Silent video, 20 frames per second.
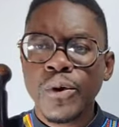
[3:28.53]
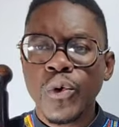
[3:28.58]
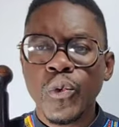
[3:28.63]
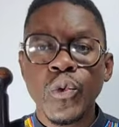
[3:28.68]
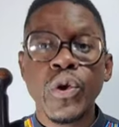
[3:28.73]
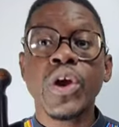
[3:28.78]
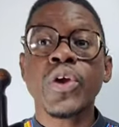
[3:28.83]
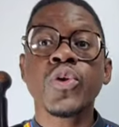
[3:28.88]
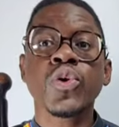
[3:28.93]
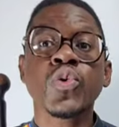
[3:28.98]

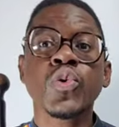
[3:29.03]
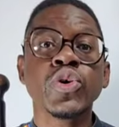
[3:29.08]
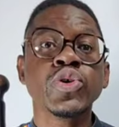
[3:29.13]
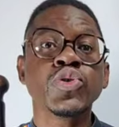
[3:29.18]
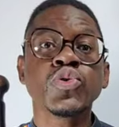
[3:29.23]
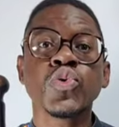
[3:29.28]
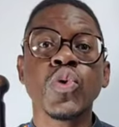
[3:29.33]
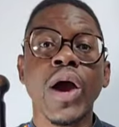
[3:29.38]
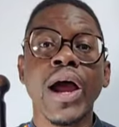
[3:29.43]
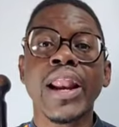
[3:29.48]
We are not going
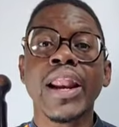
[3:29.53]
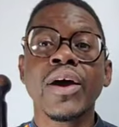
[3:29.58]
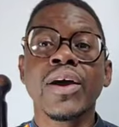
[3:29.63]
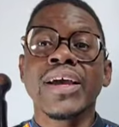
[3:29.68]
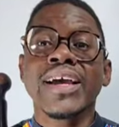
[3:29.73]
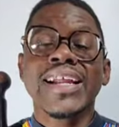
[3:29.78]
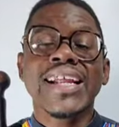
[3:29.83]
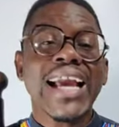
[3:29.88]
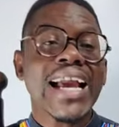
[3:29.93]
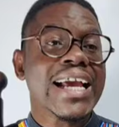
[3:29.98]
to allow.
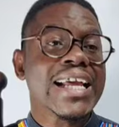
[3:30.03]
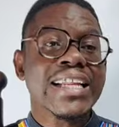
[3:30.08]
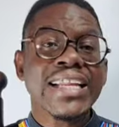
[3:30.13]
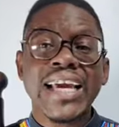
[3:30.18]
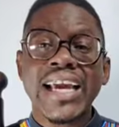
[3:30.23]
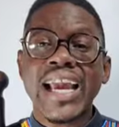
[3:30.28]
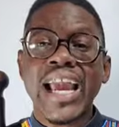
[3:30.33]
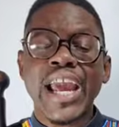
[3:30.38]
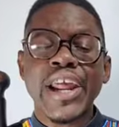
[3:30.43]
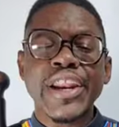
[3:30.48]

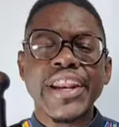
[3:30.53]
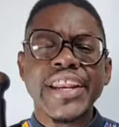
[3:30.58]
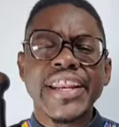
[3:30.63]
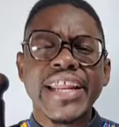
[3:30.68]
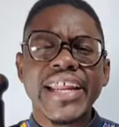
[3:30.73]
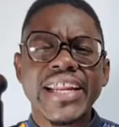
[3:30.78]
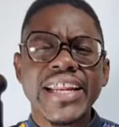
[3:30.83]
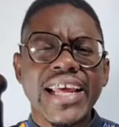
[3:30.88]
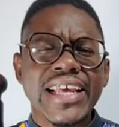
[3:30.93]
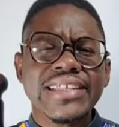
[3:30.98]
And
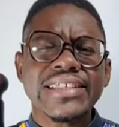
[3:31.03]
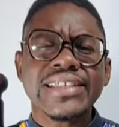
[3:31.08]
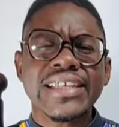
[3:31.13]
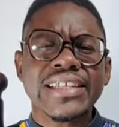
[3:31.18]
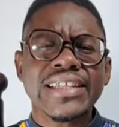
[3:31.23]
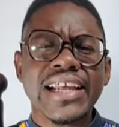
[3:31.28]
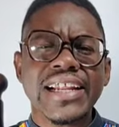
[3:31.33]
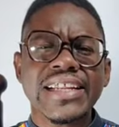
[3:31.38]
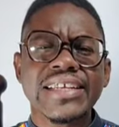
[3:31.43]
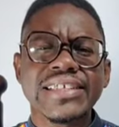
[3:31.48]
the nice
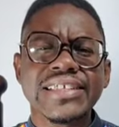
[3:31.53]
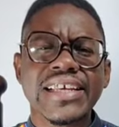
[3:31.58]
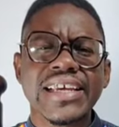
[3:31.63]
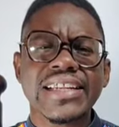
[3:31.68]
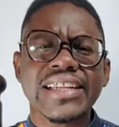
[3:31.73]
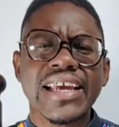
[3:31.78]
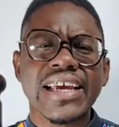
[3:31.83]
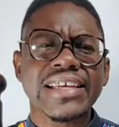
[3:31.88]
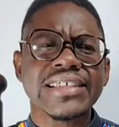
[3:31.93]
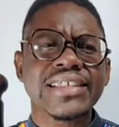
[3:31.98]
thing that he
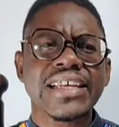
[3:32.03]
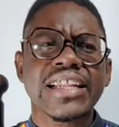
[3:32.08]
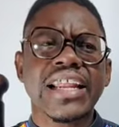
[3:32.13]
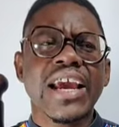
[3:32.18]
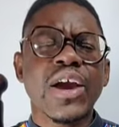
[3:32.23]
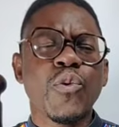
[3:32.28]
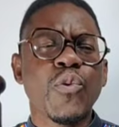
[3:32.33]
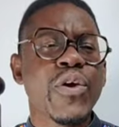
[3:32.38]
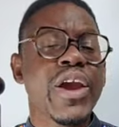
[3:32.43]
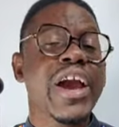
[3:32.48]
said there is that
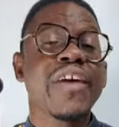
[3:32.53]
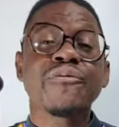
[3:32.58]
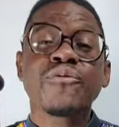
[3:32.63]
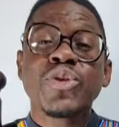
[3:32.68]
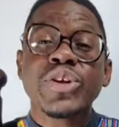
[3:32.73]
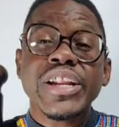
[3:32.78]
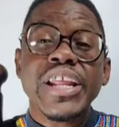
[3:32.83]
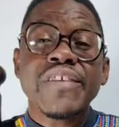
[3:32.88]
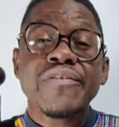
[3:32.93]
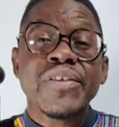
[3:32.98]
we have
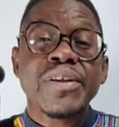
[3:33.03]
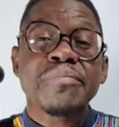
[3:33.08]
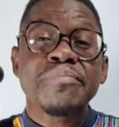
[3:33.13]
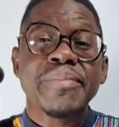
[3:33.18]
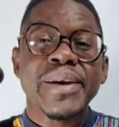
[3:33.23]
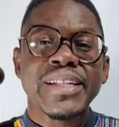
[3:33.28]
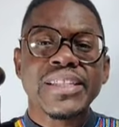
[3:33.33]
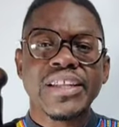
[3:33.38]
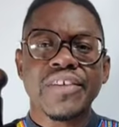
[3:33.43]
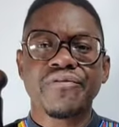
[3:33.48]
not even
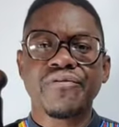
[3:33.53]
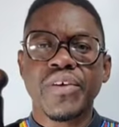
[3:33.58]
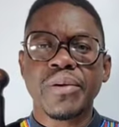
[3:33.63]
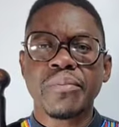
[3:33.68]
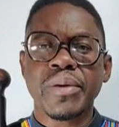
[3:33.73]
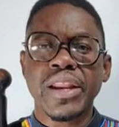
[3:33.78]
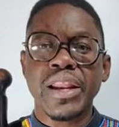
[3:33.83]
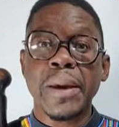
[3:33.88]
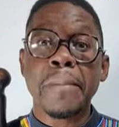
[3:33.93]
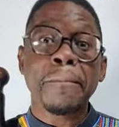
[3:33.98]
met the
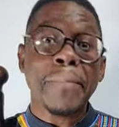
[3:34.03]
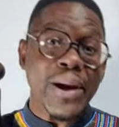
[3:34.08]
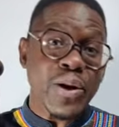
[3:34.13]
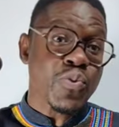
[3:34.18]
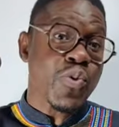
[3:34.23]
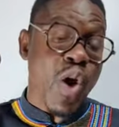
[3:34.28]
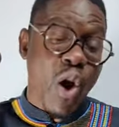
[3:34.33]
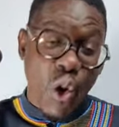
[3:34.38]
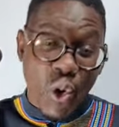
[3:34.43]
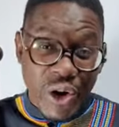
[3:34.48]
family,
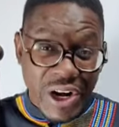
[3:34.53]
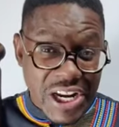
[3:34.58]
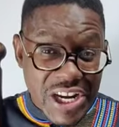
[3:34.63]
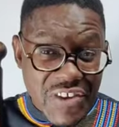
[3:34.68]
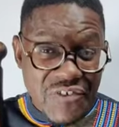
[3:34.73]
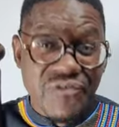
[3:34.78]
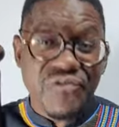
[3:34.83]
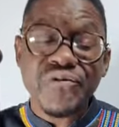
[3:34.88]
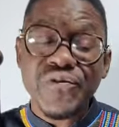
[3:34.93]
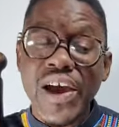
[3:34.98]
but we are already
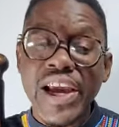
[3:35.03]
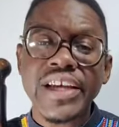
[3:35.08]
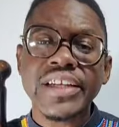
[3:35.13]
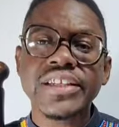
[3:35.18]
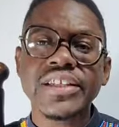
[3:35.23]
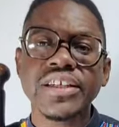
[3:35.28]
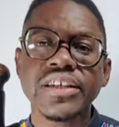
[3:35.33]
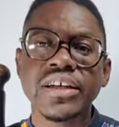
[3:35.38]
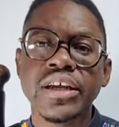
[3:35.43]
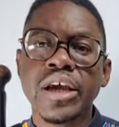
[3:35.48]

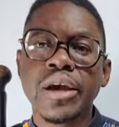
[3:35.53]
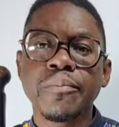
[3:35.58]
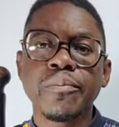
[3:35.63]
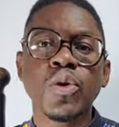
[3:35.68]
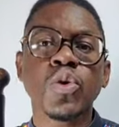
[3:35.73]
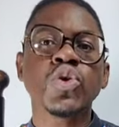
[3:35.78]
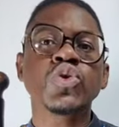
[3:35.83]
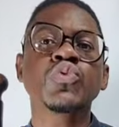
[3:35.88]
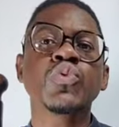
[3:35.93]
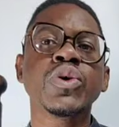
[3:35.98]
fighting
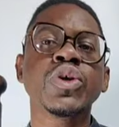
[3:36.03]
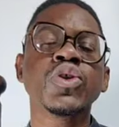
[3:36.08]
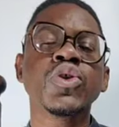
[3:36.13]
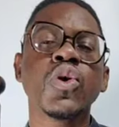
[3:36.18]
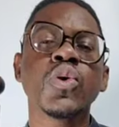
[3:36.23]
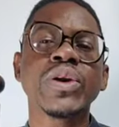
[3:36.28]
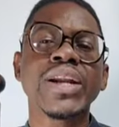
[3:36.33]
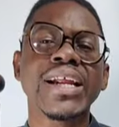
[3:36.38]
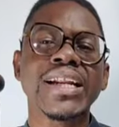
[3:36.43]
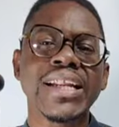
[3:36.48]
because we
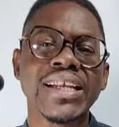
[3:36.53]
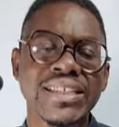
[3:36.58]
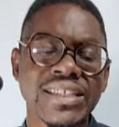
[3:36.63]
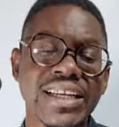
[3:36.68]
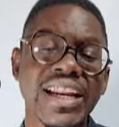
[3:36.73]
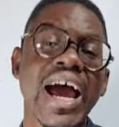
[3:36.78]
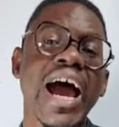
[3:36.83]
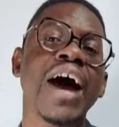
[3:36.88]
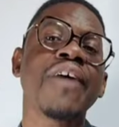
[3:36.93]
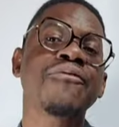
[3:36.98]
know that there's
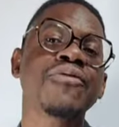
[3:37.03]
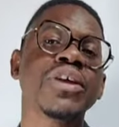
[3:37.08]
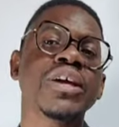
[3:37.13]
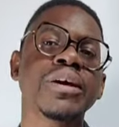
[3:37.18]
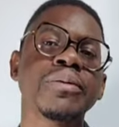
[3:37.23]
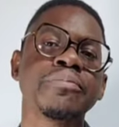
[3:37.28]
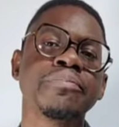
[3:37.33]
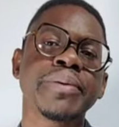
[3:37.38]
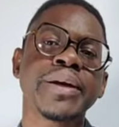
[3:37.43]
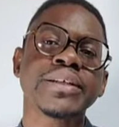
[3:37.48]
an
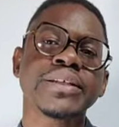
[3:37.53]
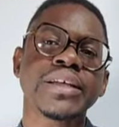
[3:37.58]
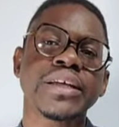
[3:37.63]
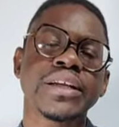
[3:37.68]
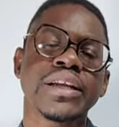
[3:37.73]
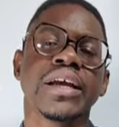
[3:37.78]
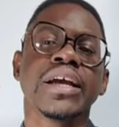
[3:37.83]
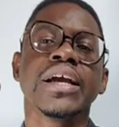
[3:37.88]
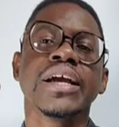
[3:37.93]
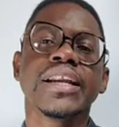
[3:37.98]
African
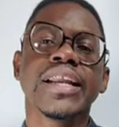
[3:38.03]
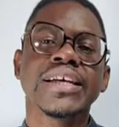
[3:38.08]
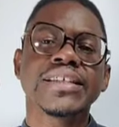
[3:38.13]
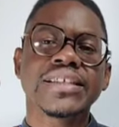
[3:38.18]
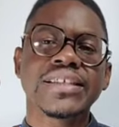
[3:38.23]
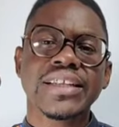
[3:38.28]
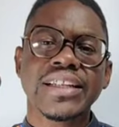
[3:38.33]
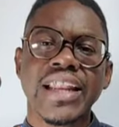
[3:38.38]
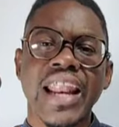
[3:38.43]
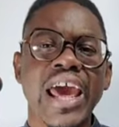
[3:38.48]
person
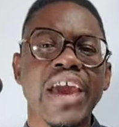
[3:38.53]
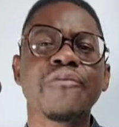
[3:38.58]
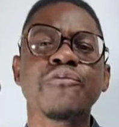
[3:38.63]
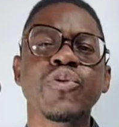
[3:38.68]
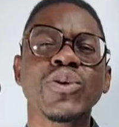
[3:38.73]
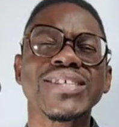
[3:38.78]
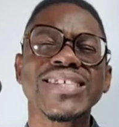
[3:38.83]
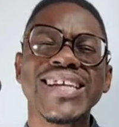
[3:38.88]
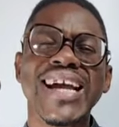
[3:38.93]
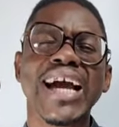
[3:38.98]
that's life
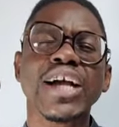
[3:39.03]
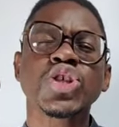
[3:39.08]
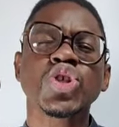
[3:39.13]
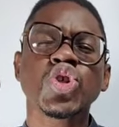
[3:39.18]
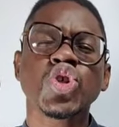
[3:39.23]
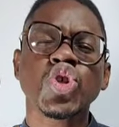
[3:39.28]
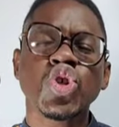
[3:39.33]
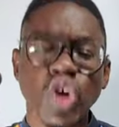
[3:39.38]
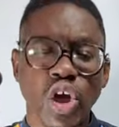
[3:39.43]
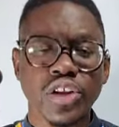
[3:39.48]
was cut
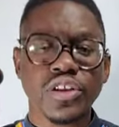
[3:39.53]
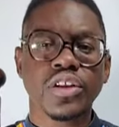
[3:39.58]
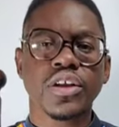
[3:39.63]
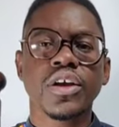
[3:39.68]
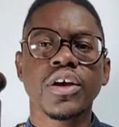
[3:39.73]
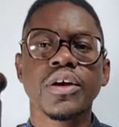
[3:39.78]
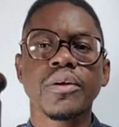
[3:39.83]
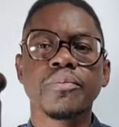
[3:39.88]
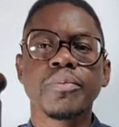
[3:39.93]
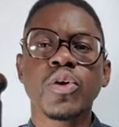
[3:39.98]
short
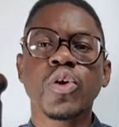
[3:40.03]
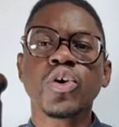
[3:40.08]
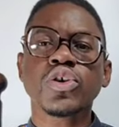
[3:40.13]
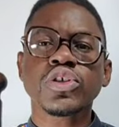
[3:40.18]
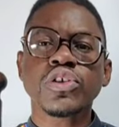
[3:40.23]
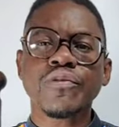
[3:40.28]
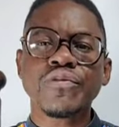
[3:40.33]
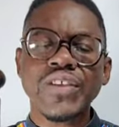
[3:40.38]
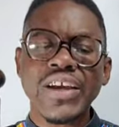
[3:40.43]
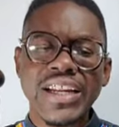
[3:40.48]

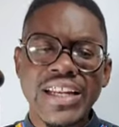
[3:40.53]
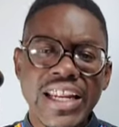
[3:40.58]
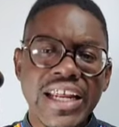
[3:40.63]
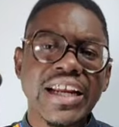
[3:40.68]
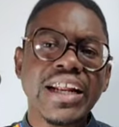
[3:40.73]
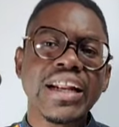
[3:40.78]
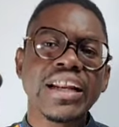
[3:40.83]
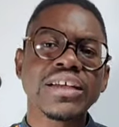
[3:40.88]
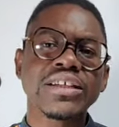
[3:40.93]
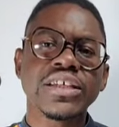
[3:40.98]
because of the
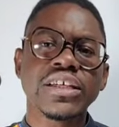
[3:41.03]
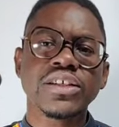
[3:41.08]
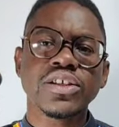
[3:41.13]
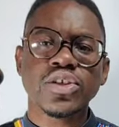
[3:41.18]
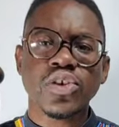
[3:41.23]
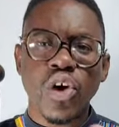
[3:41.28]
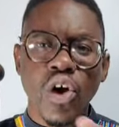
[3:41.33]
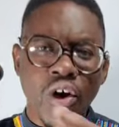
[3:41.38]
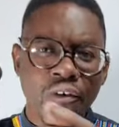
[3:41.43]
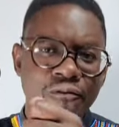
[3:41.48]

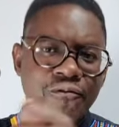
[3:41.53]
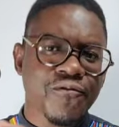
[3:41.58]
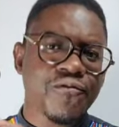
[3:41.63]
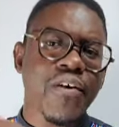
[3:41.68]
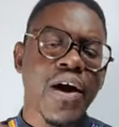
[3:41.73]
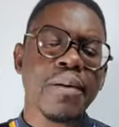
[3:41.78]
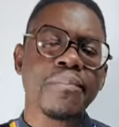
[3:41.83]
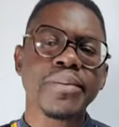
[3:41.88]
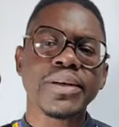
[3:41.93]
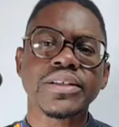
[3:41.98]
negligence of
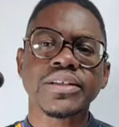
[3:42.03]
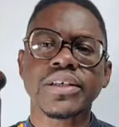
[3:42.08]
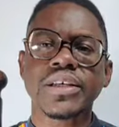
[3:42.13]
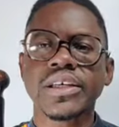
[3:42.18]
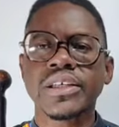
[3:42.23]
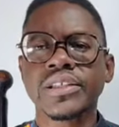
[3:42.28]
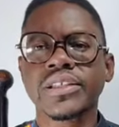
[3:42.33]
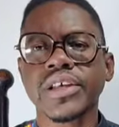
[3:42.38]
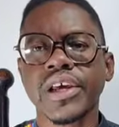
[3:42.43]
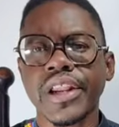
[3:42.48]
farmers
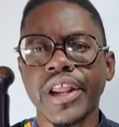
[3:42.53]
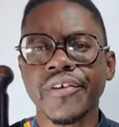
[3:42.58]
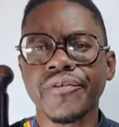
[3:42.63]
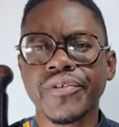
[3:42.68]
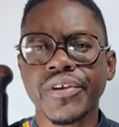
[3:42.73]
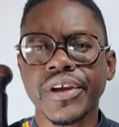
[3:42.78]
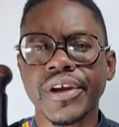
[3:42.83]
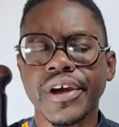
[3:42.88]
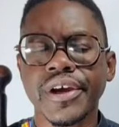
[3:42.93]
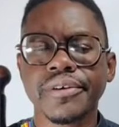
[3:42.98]
in South
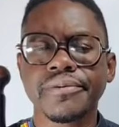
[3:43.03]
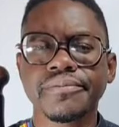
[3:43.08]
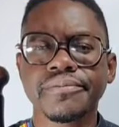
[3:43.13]
Africa.